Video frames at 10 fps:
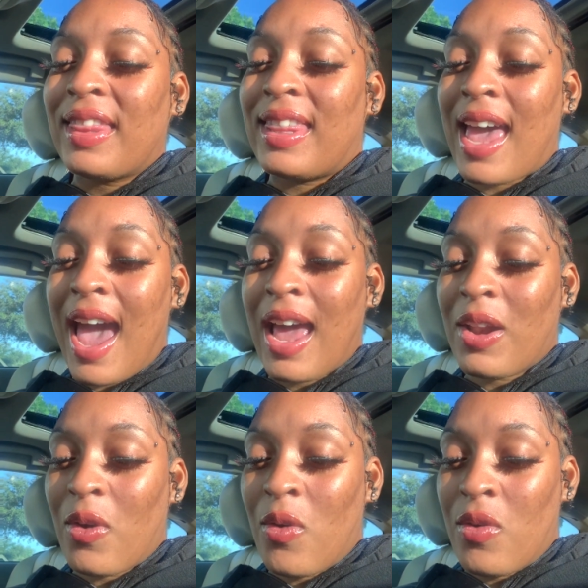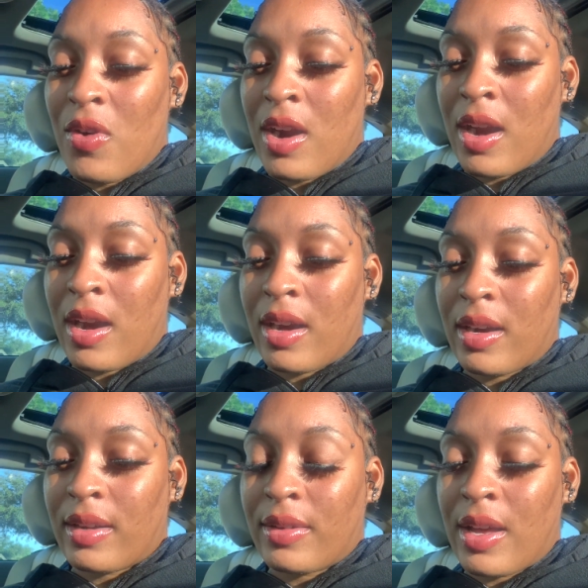that or
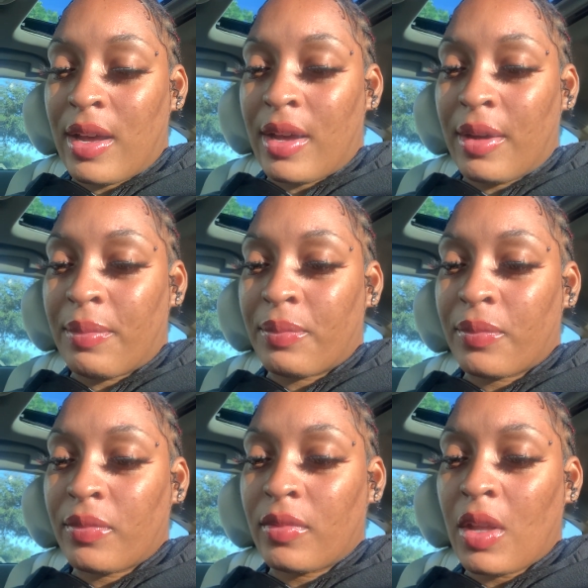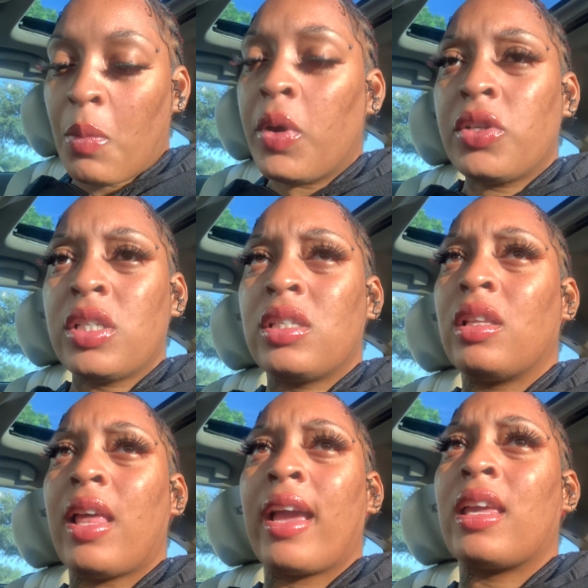um we're just
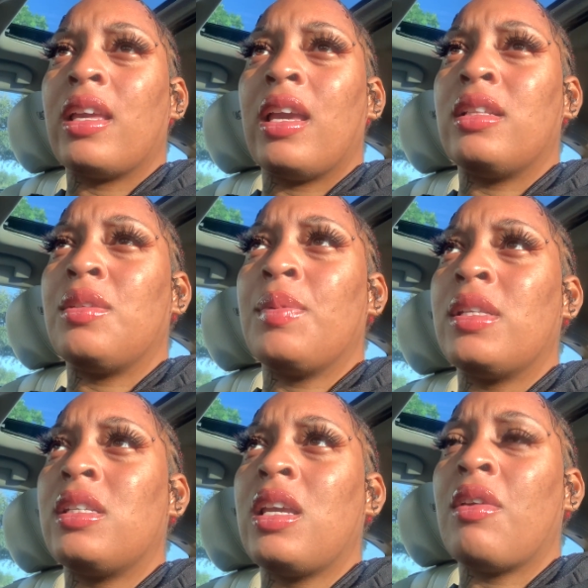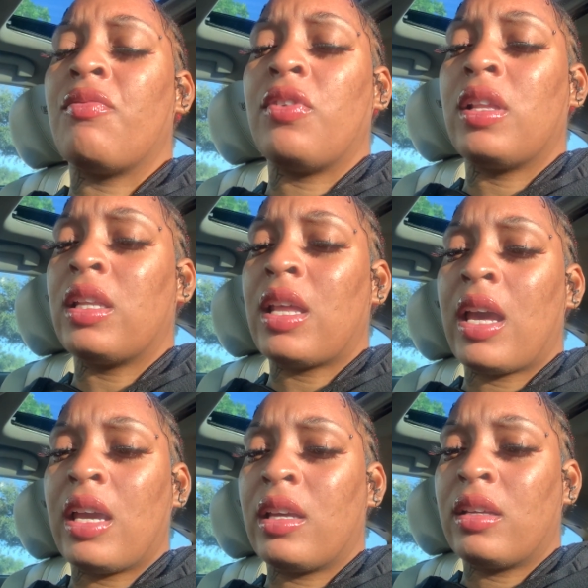lacking intimacy and feeling
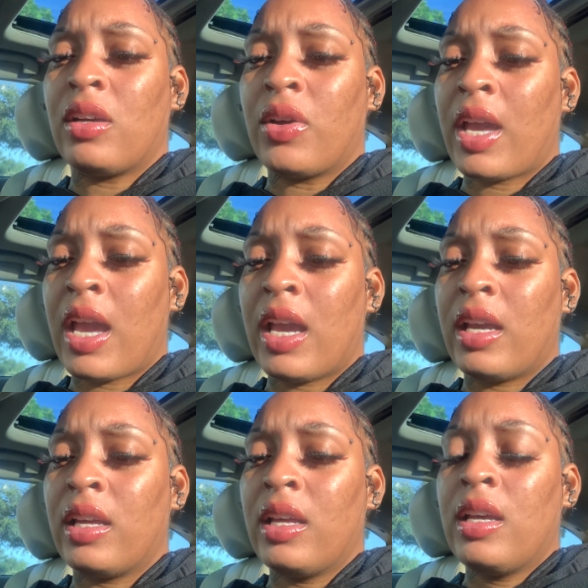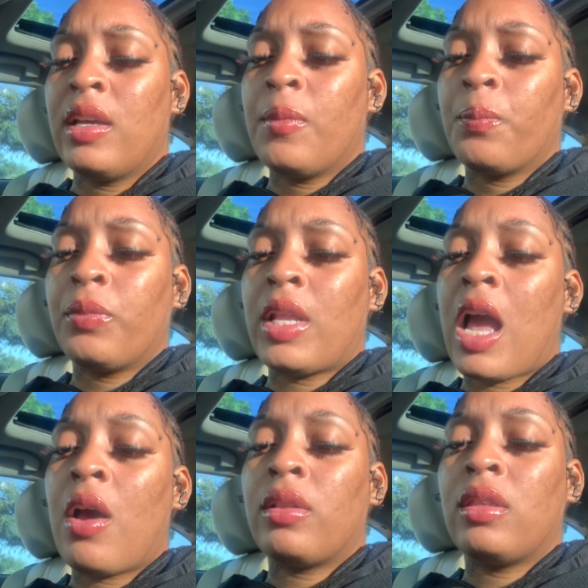like okay
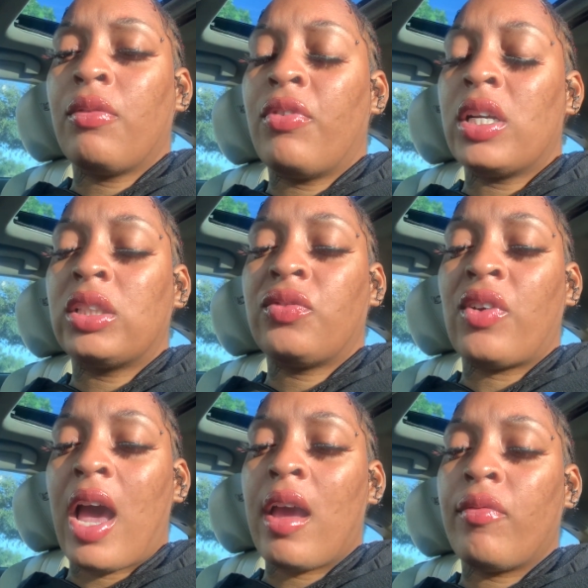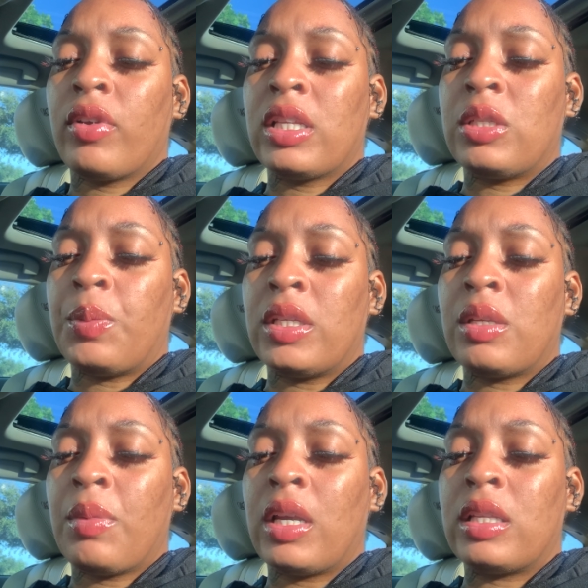now, the verse 5 really speaks to
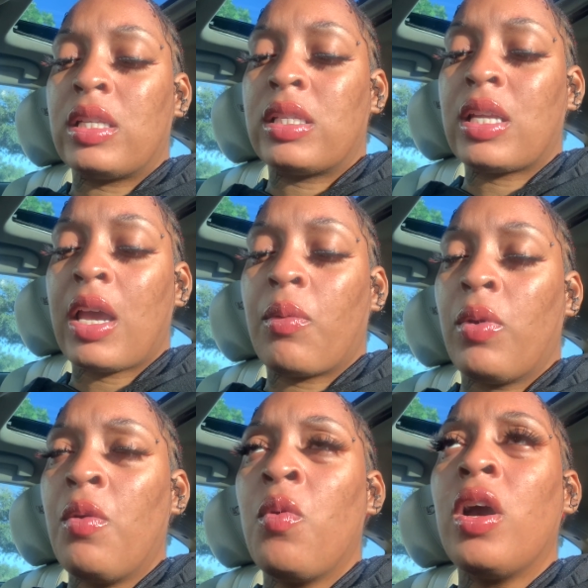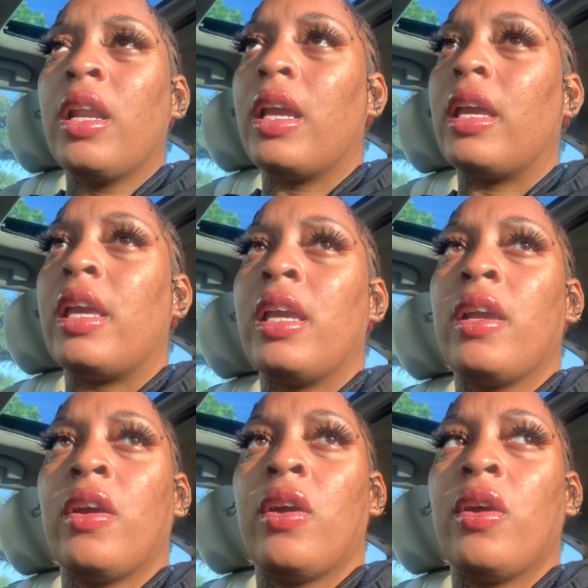me because it's like, we want to
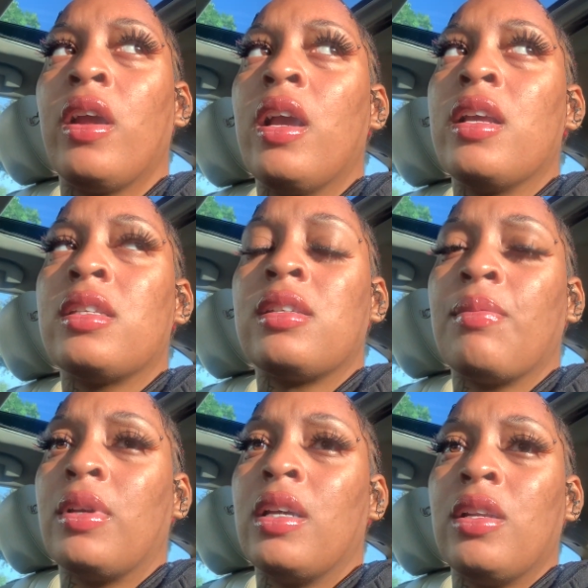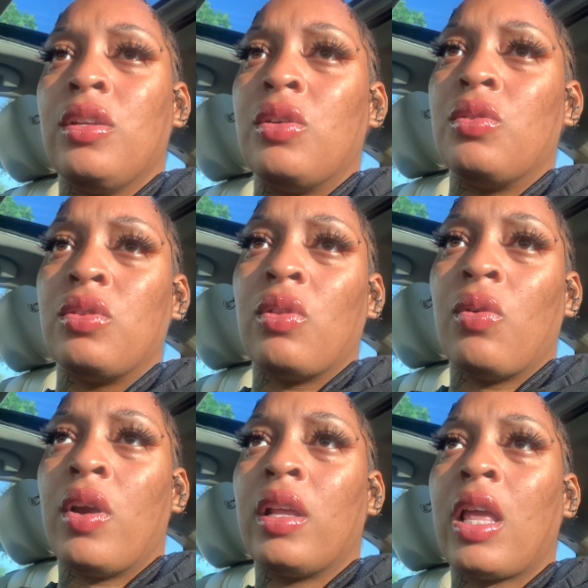hear some good news,
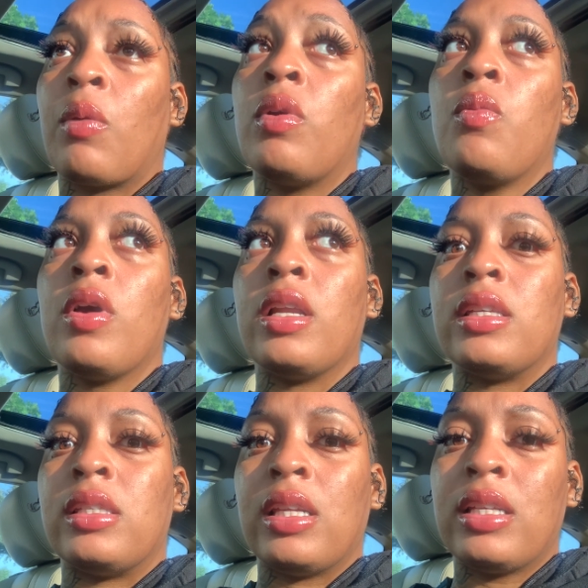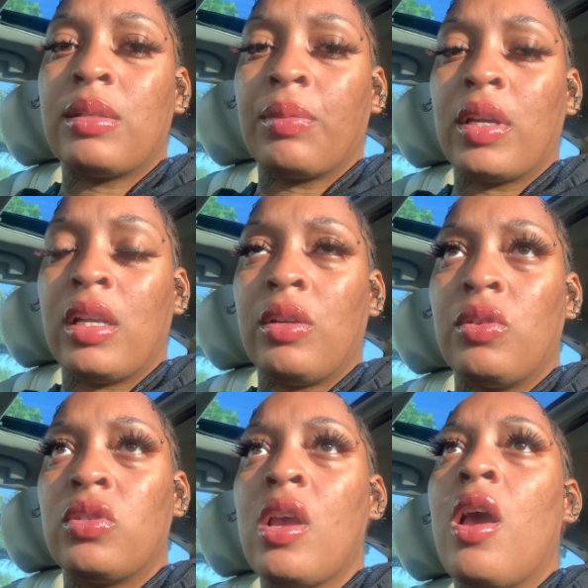Lord. Like, we want to see some good
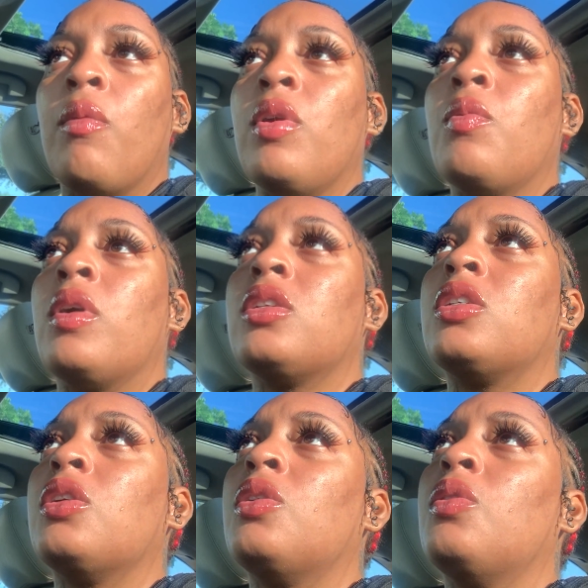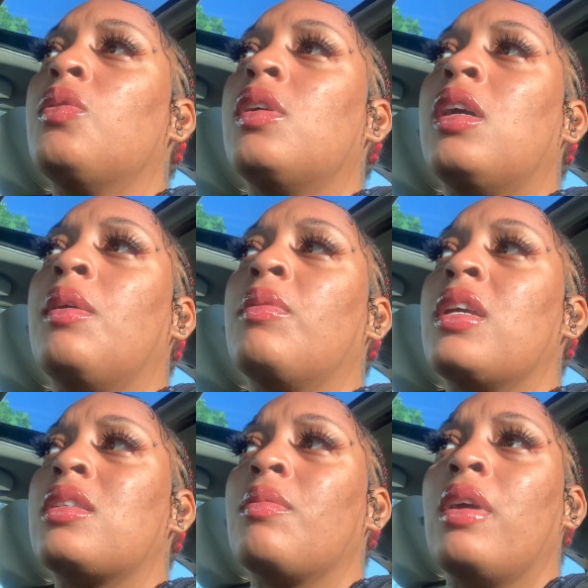news. We want to um,
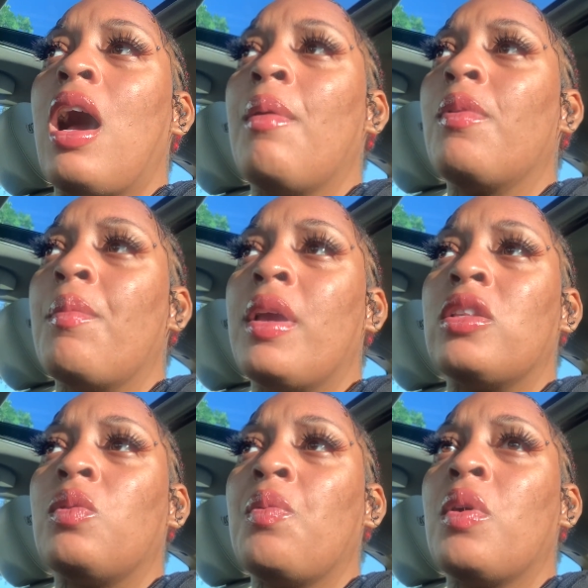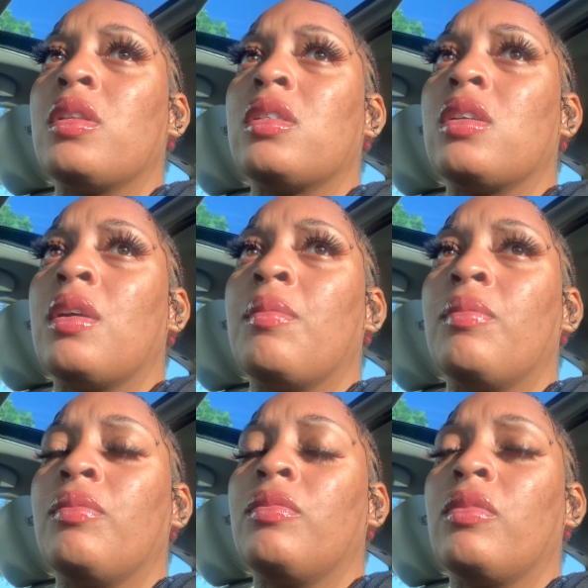get some compliments. We want
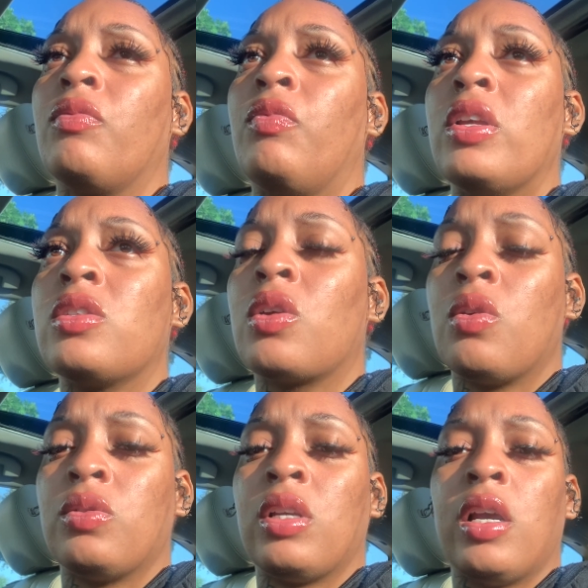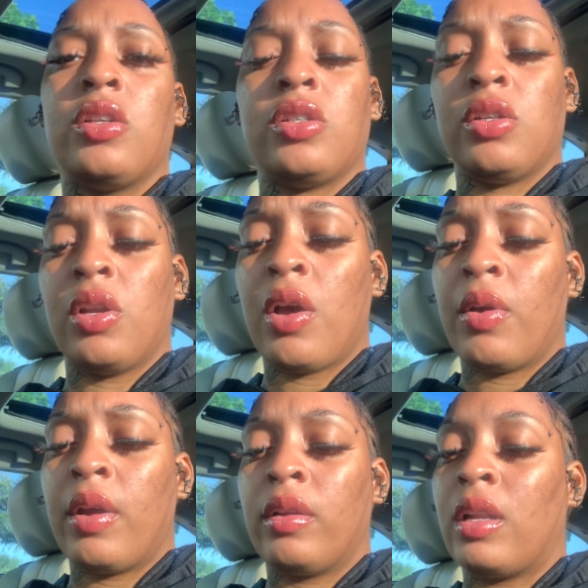some physical touch, you know,
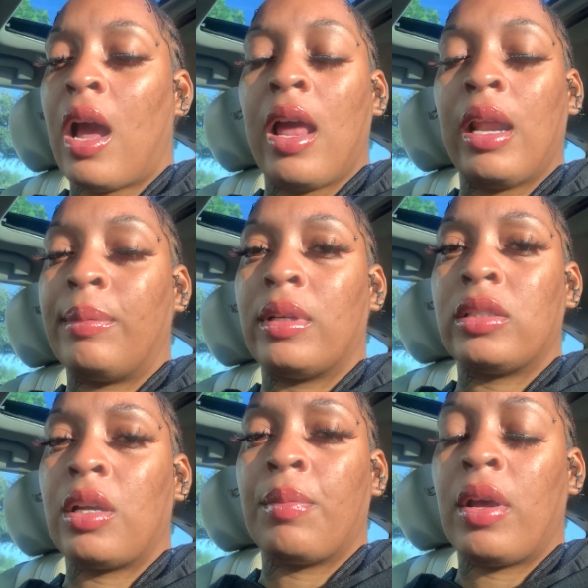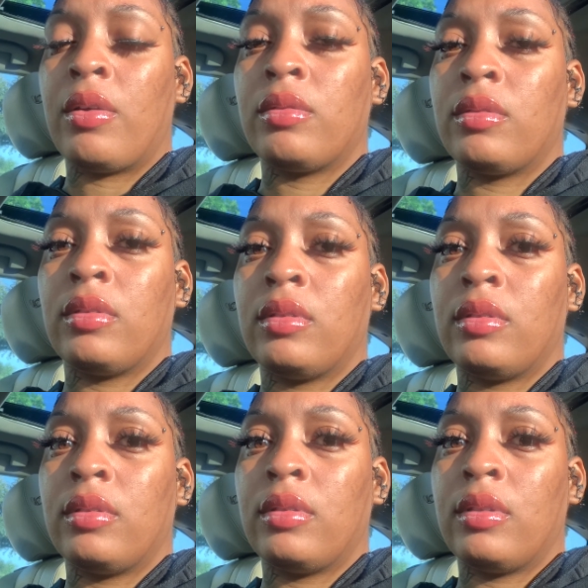here. Not, and I'm not talking about
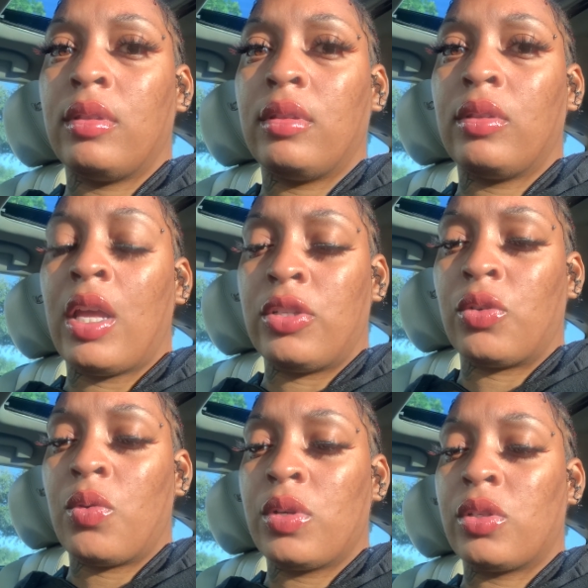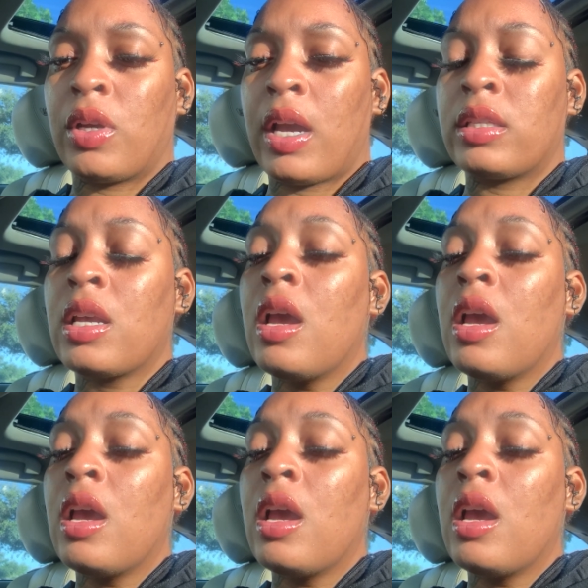intercourse, you guys.